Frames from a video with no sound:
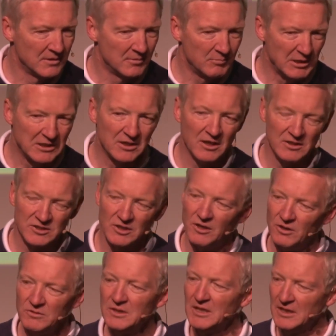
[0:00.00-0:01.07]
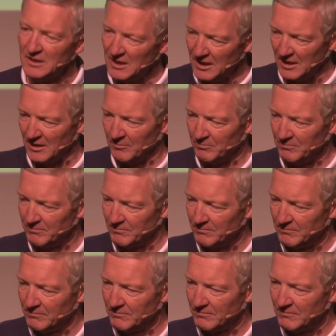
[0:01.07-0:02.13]
Because only in him
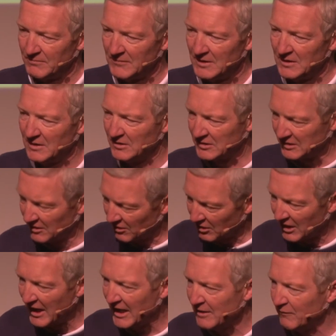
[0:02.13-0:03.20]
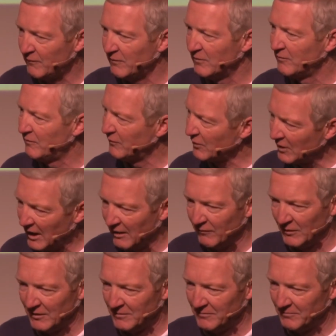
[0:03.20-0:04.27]
is there life
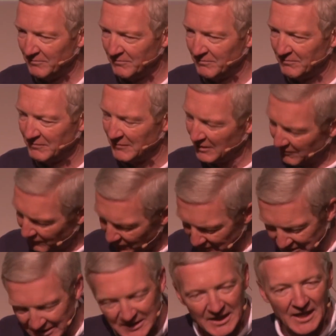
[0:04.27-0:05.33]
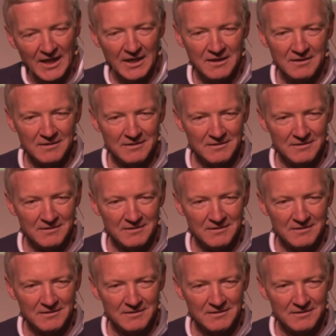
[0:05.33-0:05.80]
forever, for today,